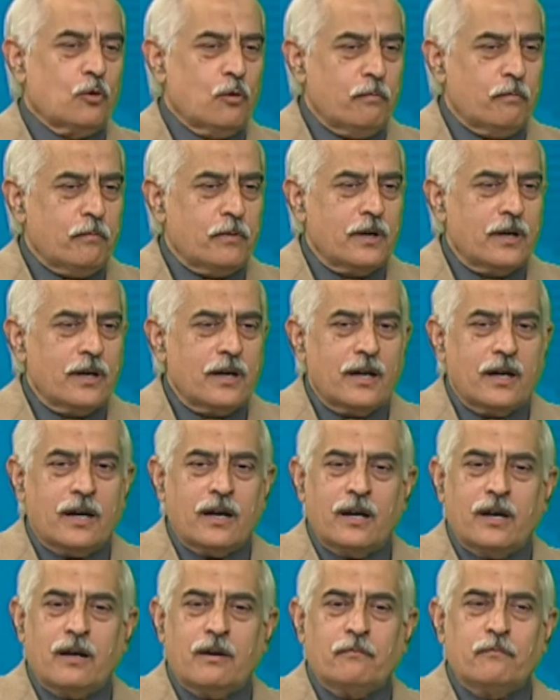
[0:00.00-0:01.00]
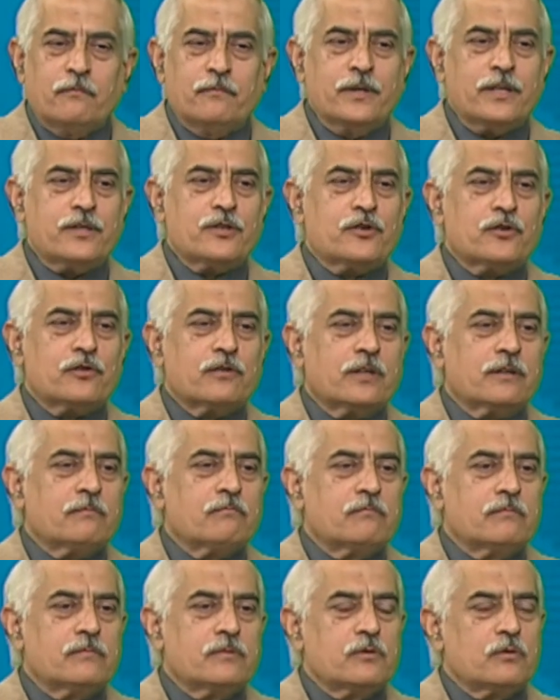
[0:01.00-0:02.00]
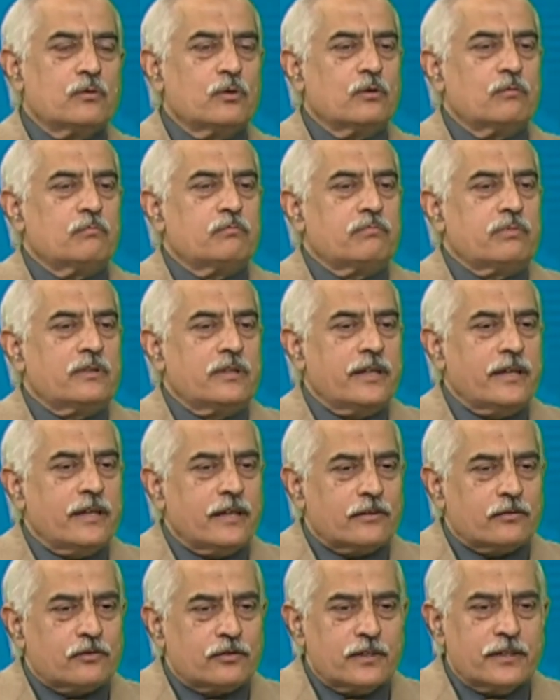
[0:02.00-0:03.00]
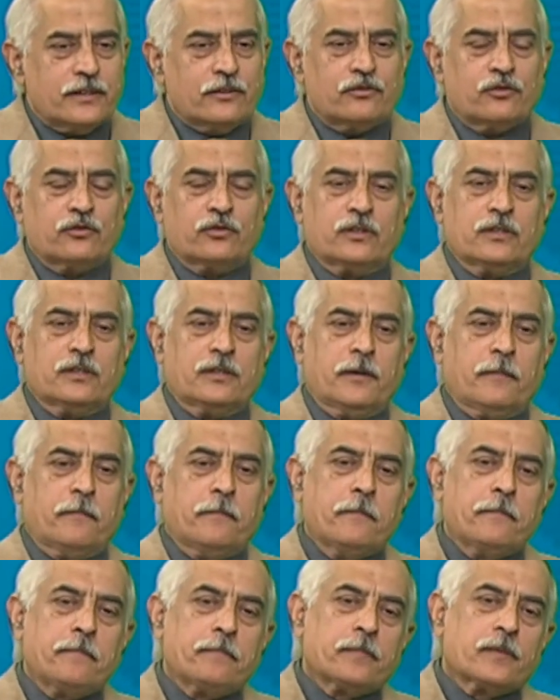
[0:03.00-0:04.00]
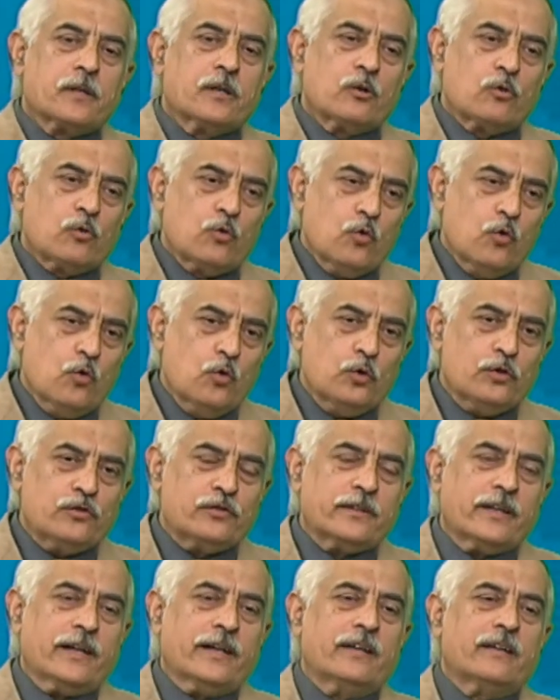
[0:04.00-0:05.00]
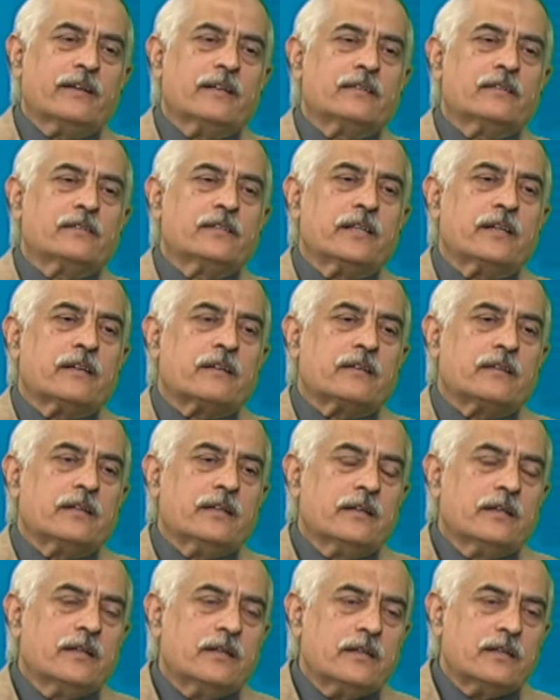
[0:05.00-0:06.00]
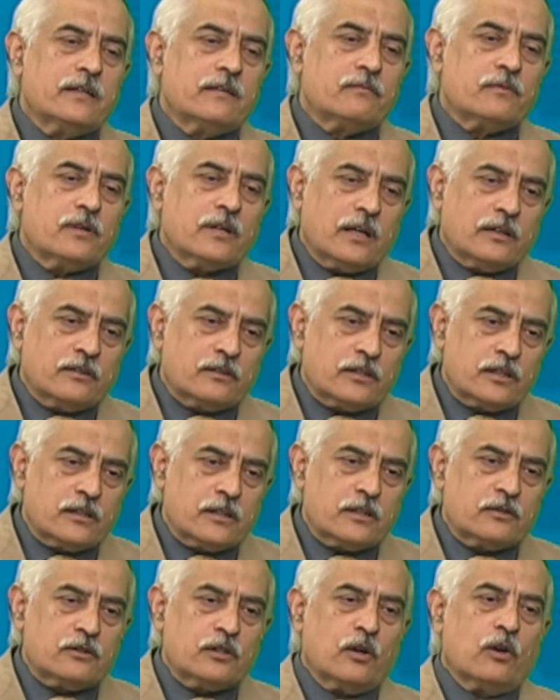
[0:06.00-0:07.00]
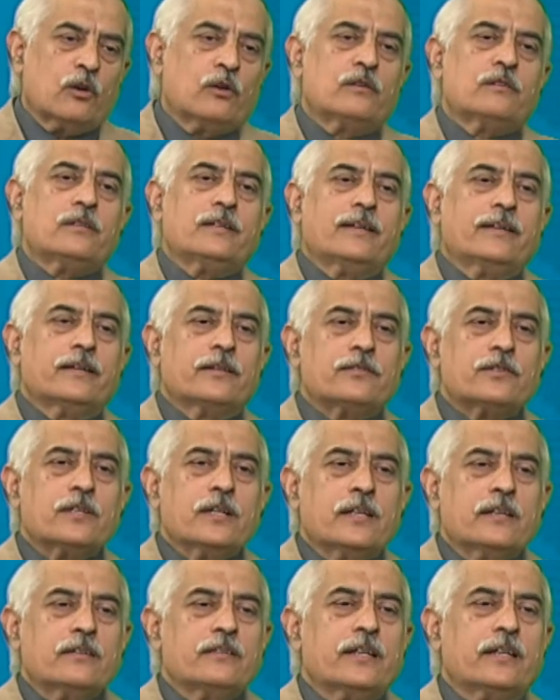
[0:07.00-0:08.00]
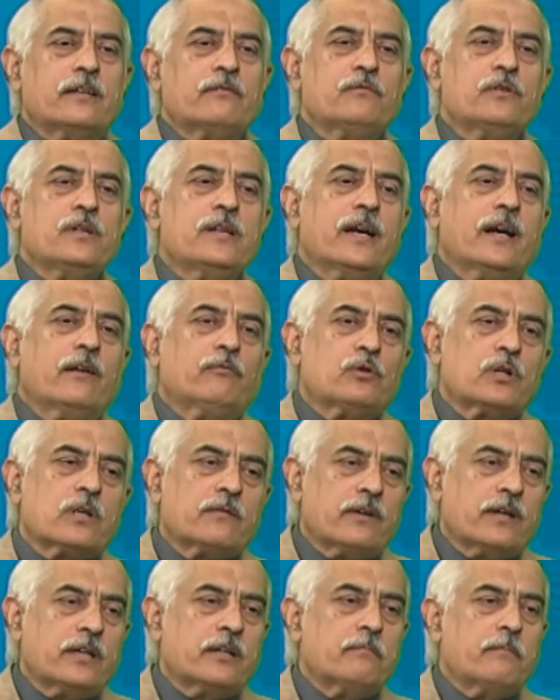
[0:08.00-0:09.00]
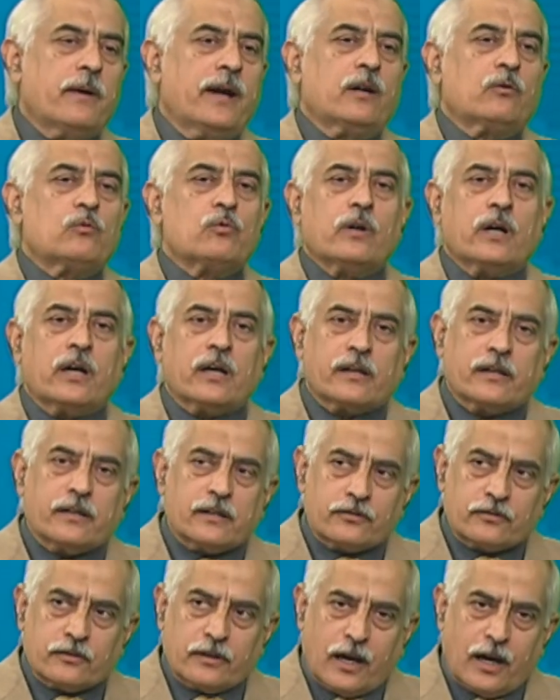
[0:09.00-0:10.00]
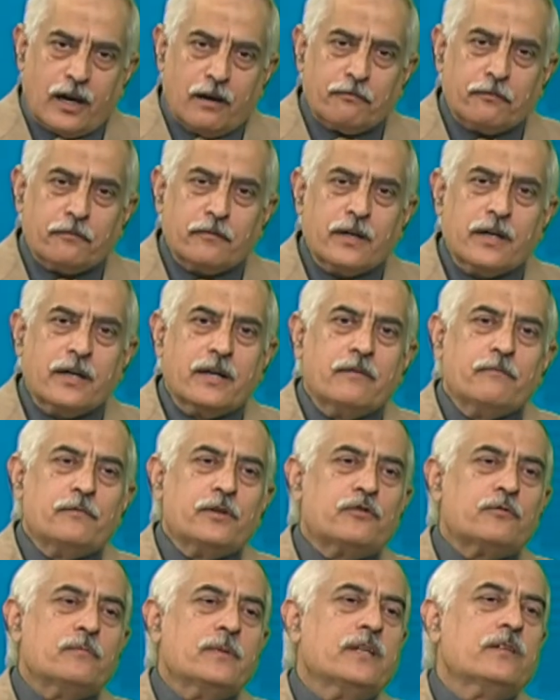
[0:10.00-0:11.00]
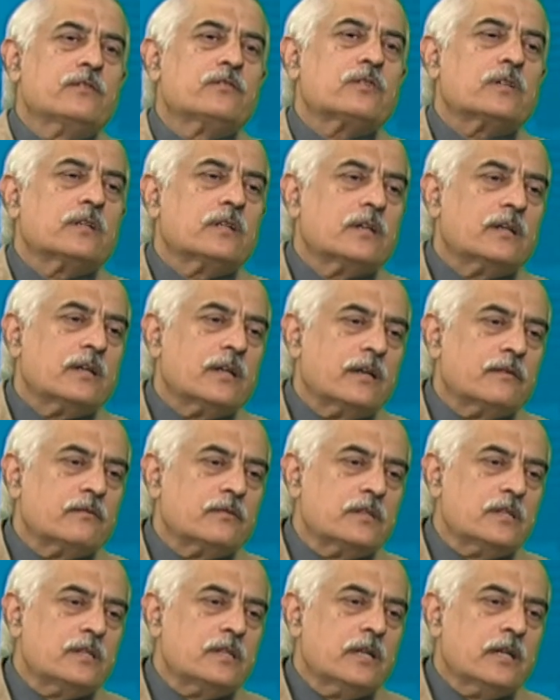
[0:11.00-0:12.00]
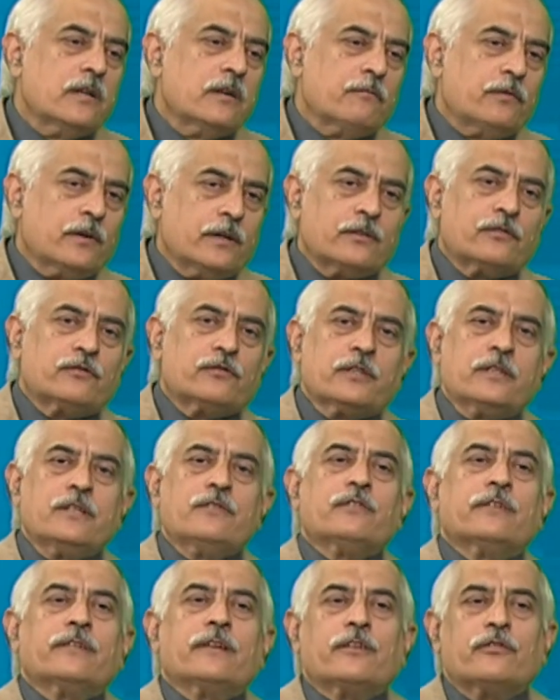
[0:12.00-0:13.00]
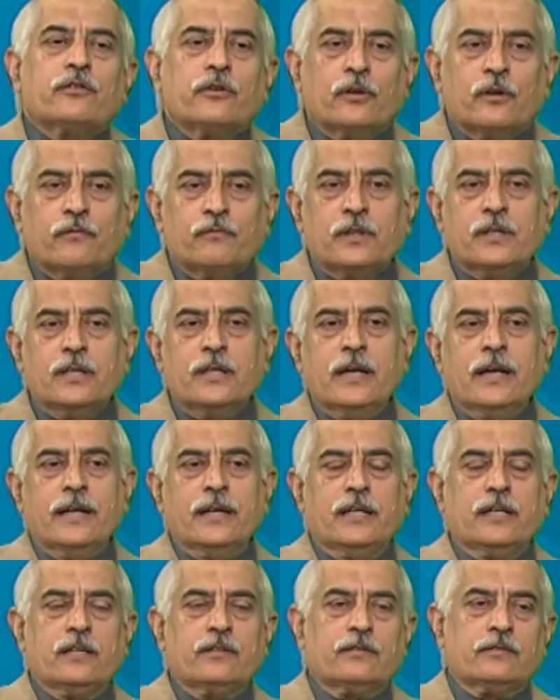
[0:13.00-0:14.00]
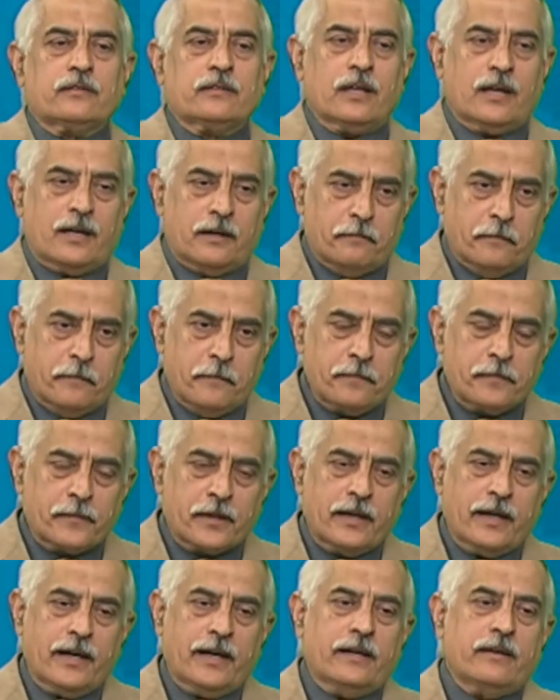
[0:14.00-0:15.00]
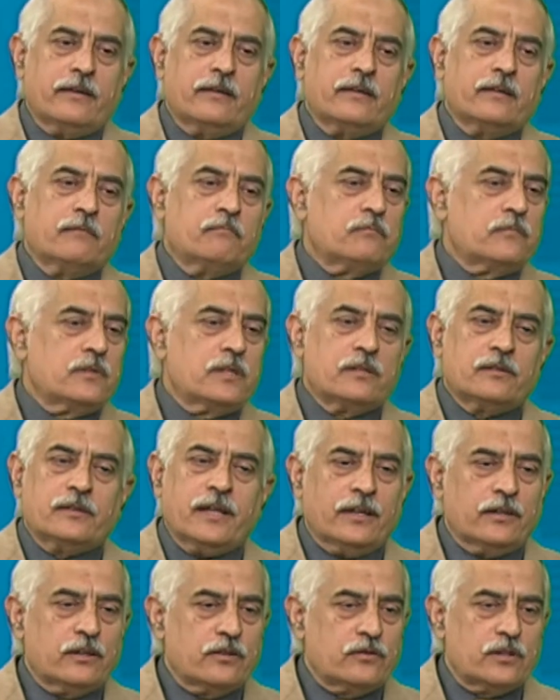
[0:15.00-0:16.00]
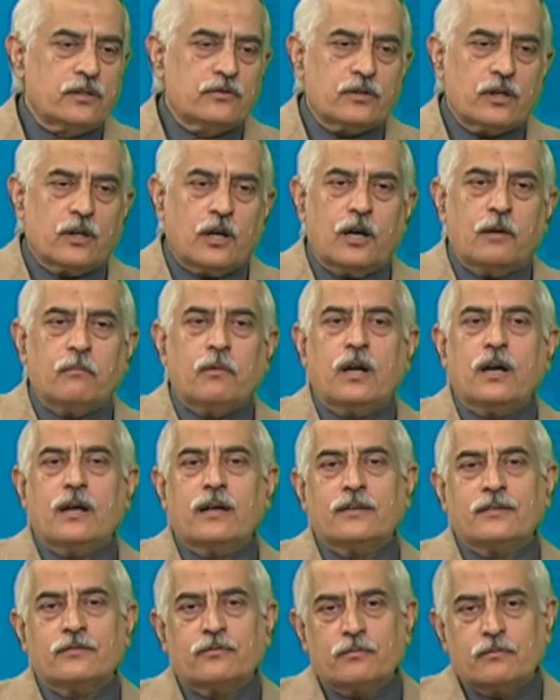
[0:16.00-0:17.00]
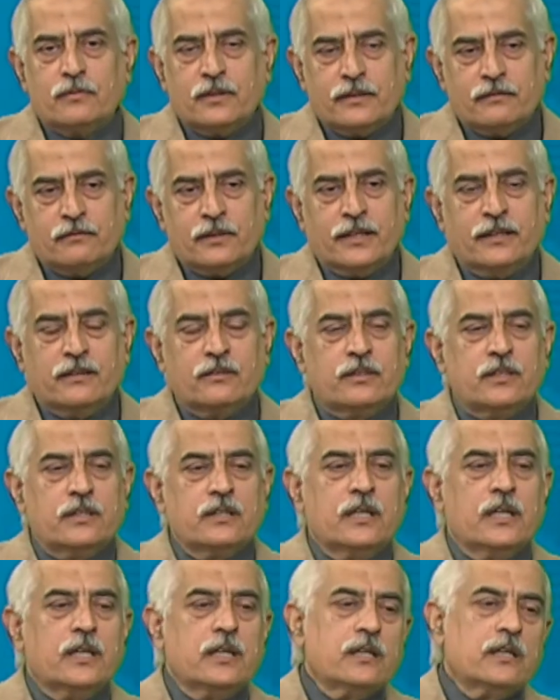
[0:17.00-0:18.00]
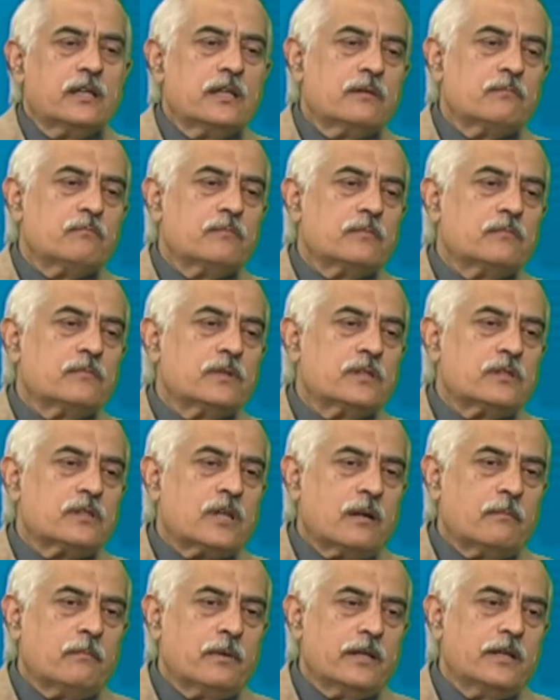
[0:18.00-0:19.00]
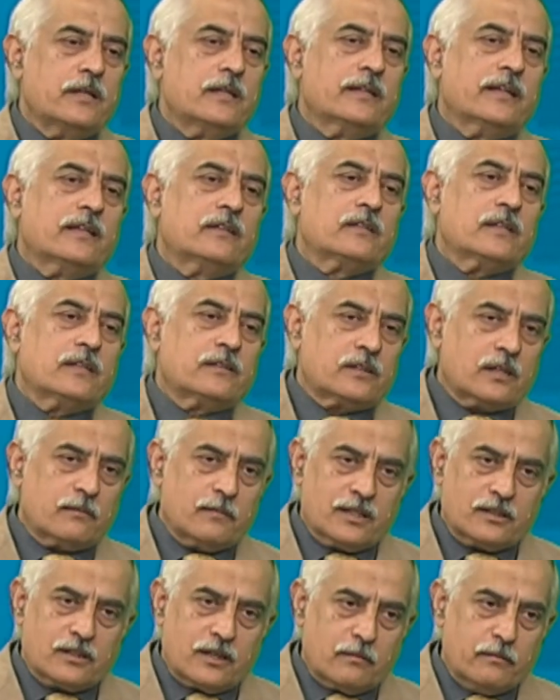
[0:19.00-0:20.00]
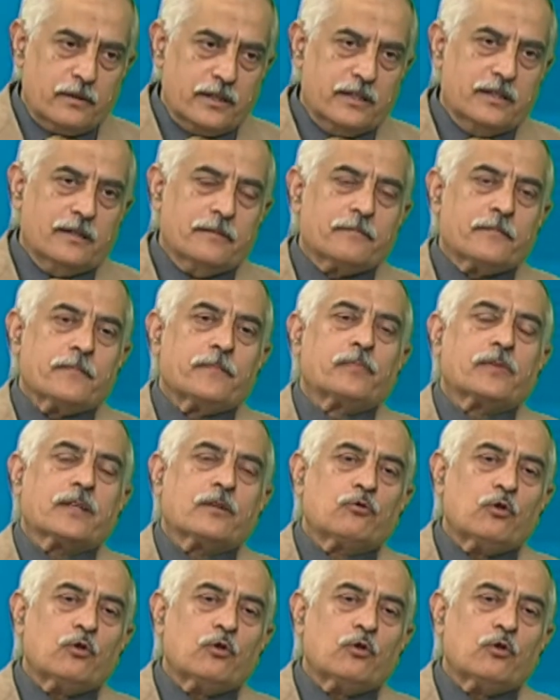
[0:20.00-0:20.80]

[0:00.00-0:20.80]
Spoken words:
group which takes its roots and their theology is that we have to revert back to our Aslaf, which means the first three generation of the Islam, and that is the Sahabas, then the Tabi'in, and then Taba Tabi'in.